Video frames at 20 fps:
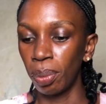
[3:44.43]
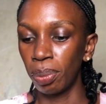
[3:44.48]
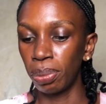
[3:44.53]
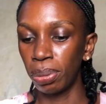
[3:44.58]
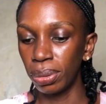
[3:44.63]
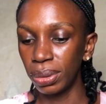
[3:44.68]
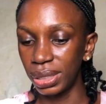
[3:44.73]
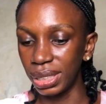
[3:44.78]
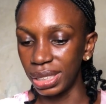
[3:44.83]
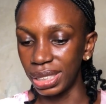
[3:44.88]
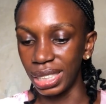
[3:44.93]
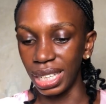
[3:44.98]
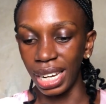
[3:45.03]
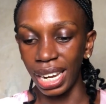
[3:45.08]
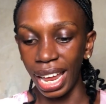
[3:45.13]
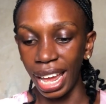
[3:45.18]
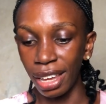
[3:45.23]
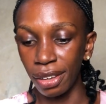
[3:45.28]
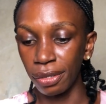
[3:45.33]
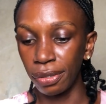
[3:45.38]
Put the
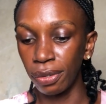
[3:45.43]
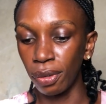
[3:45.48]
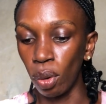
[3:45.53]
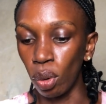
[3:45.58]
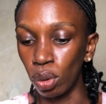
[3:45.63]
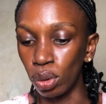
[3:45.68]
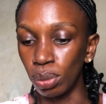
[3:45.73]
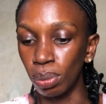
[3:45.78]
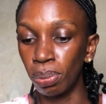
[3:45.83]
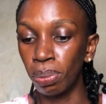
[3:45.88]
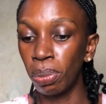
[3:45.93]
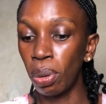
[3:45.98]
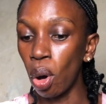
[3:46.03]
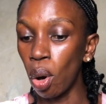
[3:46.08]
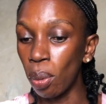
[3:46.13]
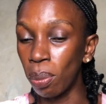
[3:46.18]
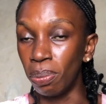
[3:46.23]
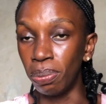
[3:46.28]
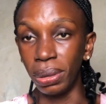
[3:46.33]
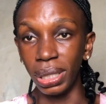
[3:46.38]
live on
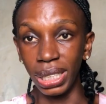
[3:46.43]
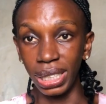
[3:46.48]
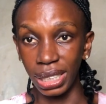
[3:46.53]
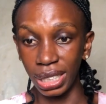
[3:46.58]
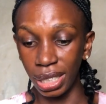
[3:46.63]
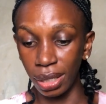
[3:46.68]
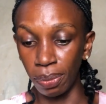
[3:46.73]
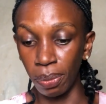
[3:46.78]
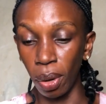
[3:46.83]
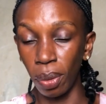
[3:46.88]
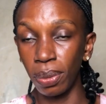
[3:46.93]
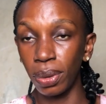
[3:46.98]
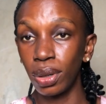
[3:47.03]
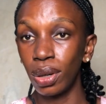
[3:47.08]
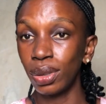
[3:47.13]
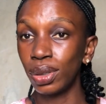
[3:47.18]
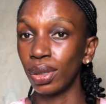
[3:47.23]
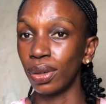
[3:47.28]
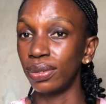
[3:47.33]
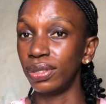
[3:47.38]
public, but
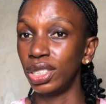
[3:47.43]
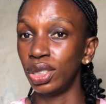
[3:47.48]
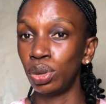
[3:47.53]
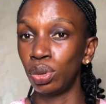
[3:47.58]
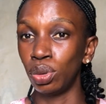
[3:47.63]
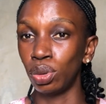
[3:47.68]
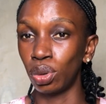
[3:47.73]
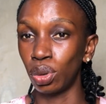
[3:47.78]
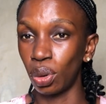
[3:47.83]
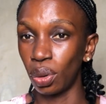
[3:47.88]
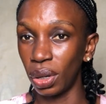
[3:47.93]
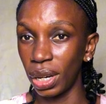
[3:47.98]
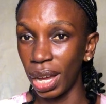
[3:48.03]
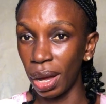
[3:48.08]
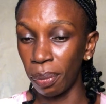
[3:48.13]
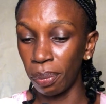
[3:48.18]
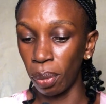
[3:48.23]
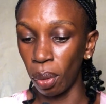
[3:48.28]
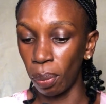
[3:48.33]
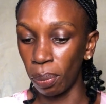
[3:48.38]
because of this
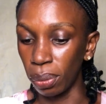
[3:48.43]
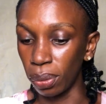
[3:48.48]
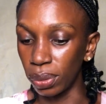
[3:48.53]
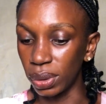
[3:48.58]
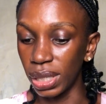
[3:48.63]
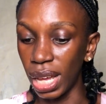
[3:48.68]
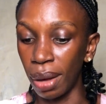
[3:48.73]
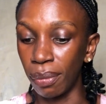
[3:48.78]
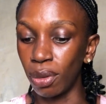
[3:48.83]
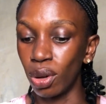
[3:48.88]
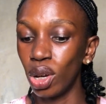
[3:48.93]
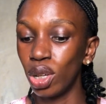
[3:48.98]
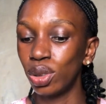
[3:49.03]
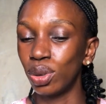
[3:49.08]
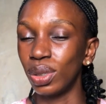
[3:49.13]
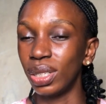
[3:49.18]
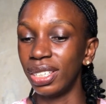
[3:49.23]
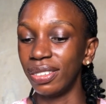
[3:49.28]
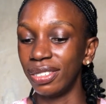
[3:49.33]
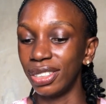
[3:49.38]
tutorial purpose, I'm going
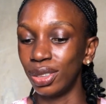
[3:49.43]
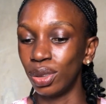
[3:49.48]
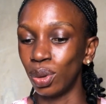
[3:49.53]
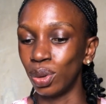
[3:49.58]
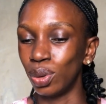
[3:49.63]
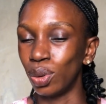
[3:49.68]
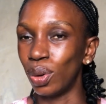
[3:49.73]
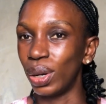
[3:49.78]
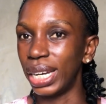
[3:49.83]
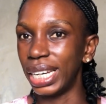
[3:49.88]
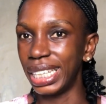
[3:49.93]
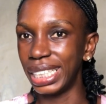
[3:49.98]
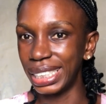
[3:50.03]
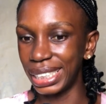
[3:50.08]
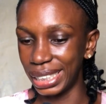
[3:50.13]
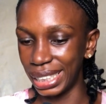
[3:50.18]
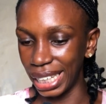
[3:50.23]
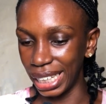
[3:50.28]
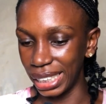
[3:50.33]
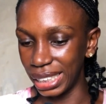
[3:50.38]
to leave it on
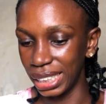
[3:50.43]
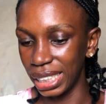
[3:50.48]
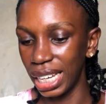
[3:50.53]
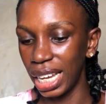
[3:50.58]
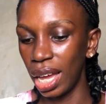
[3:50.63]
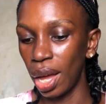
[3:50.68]
unlisted.